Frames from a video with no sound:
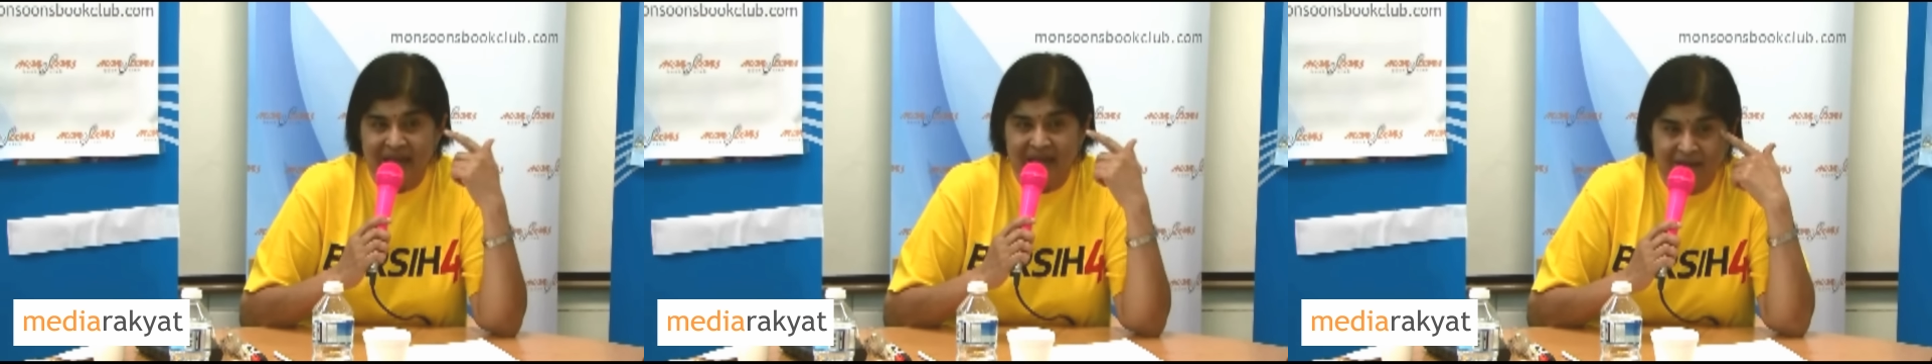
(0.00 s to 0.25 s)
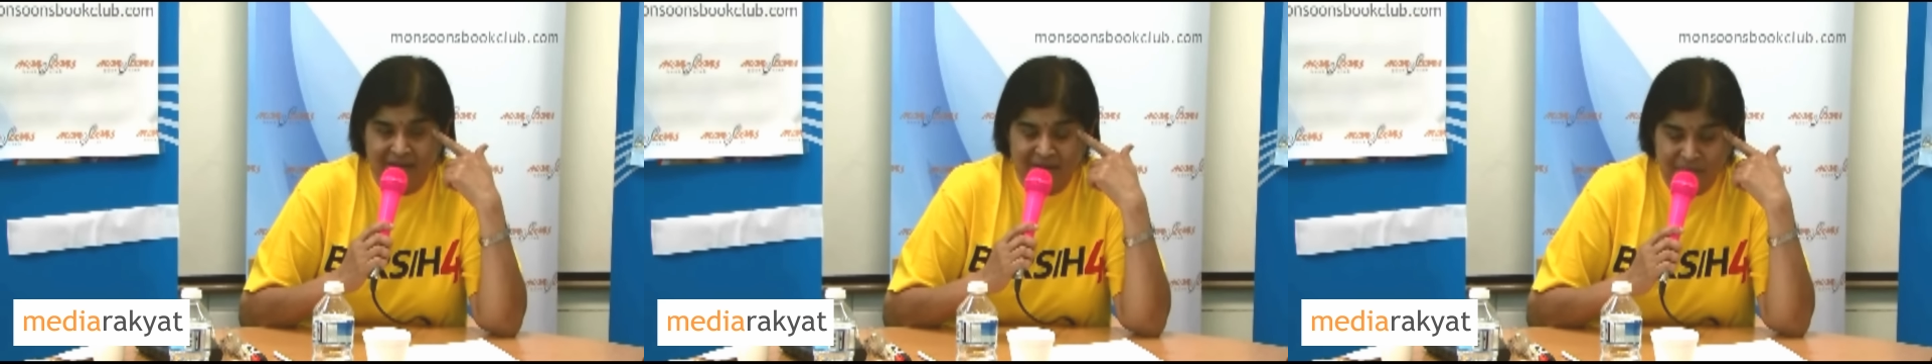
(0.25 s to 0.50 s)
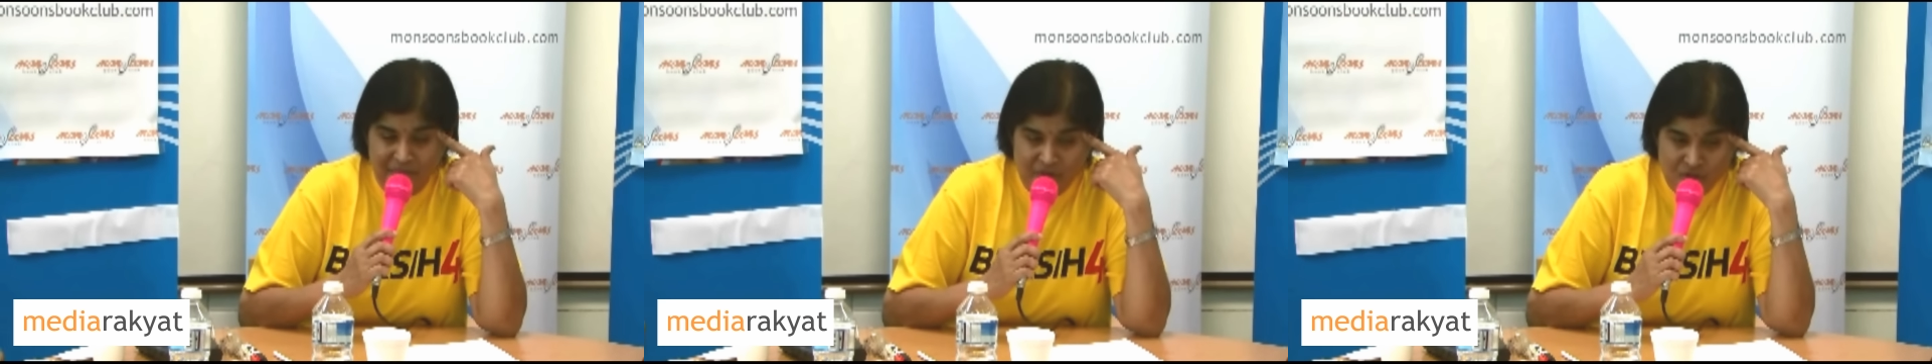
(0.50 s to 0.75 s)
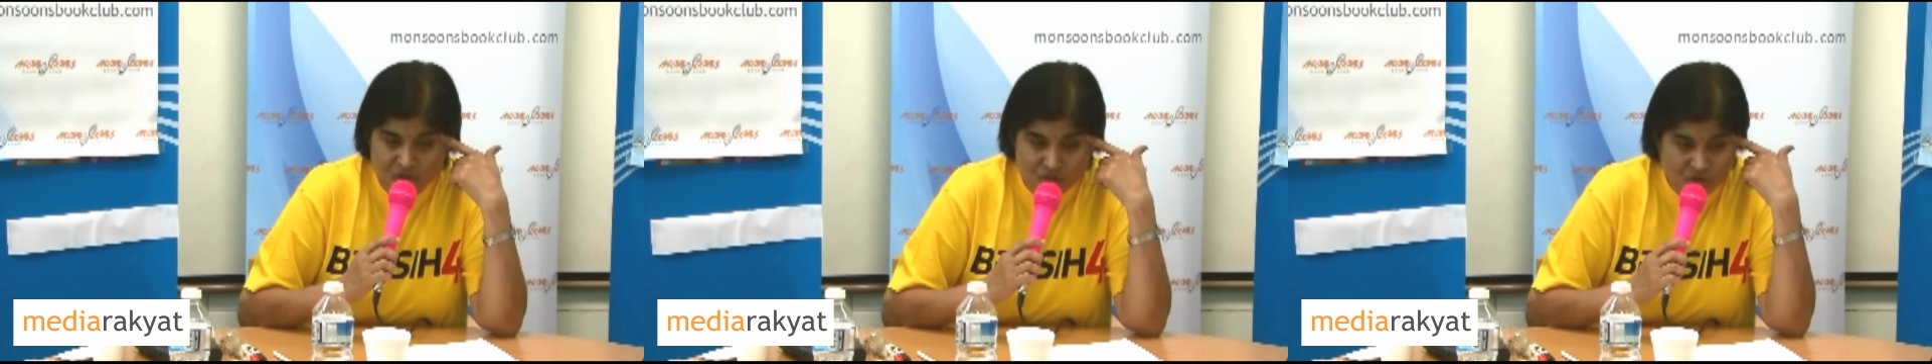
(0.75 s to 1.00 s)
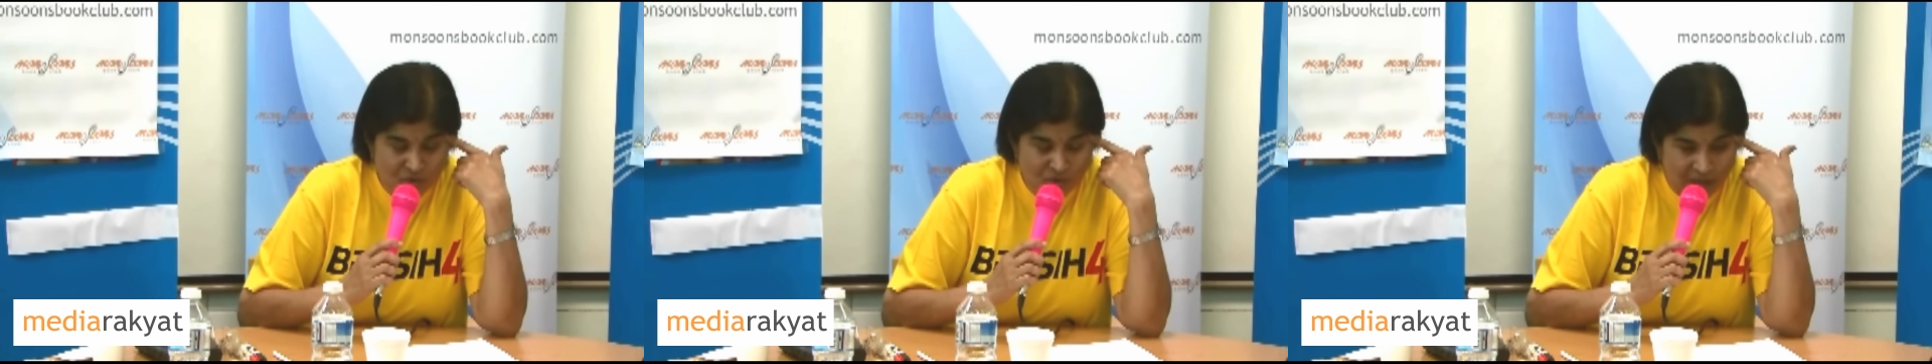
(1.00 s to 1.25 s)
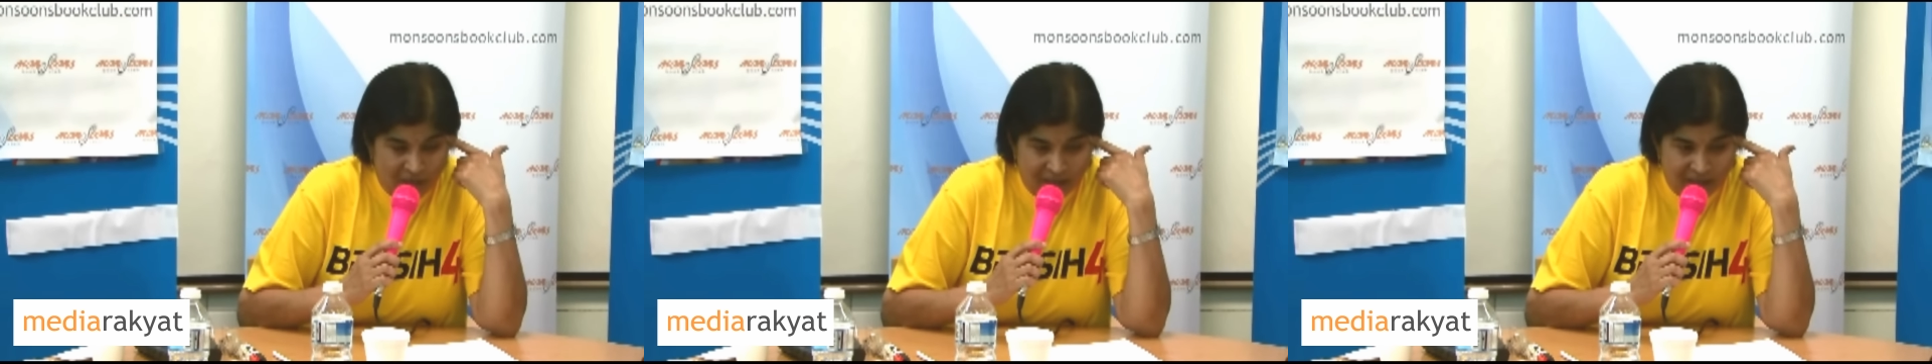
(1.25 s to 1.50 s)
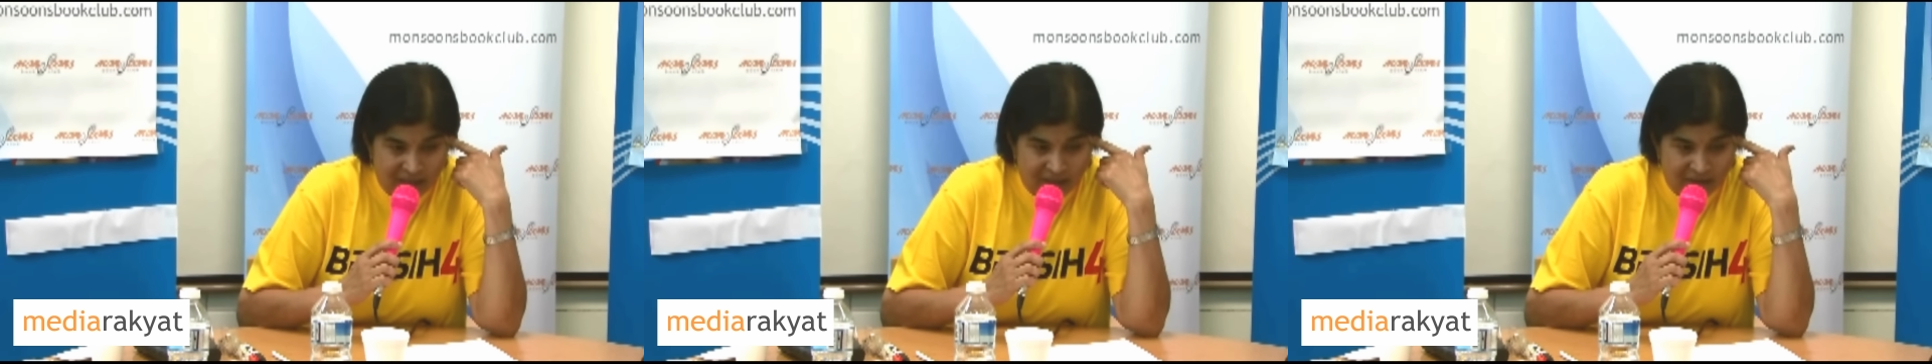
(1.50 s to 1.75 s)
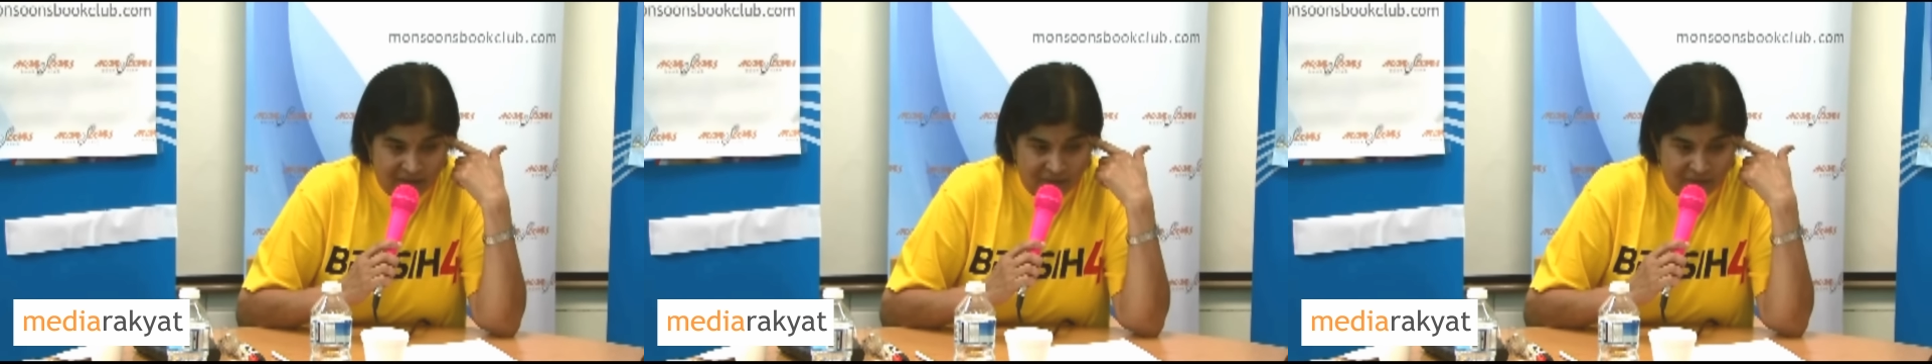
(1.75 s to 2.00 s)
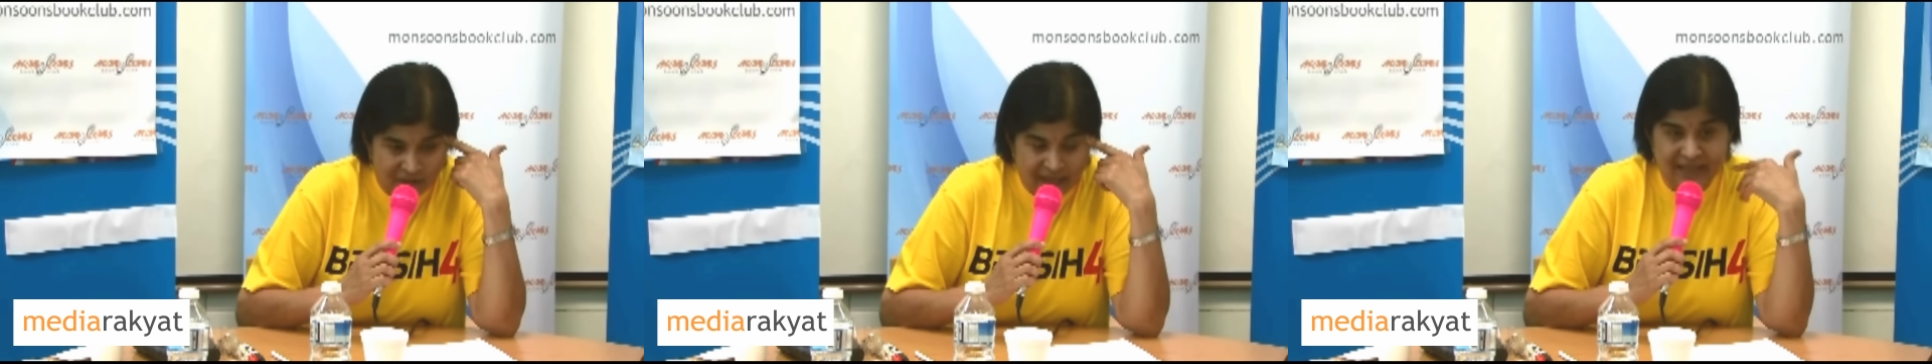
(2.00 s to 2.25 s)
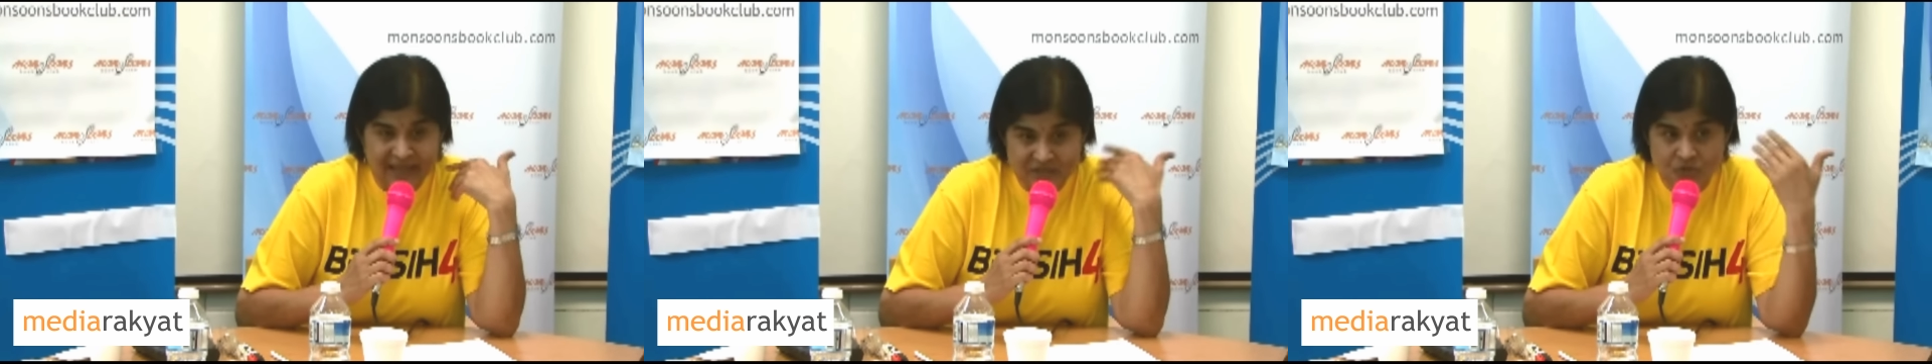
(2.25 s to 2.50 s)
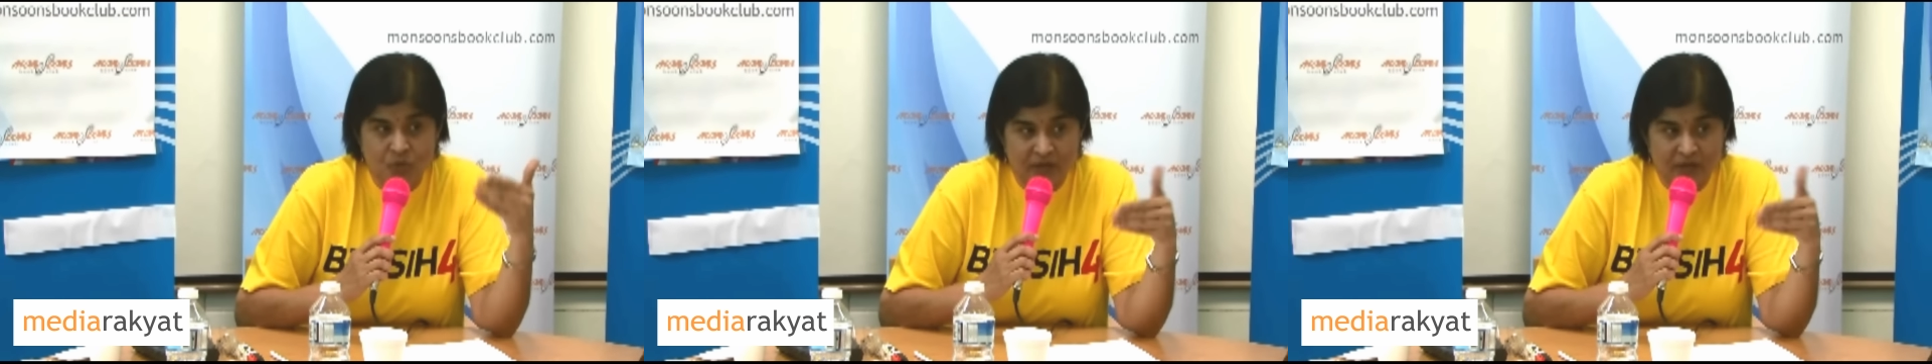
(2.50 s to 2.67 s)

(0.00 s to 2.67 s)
And that's